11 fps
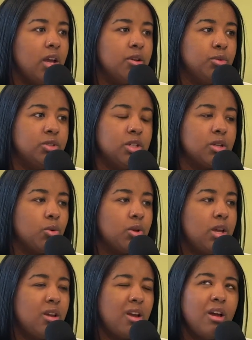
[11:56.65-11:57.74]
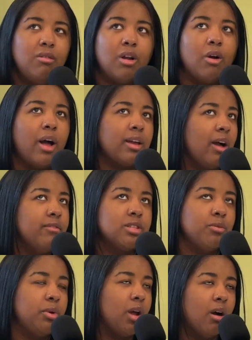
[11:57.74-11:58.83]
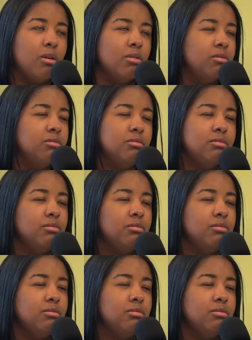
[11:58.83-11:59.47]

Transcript: It was just I don't know, like obviously we know,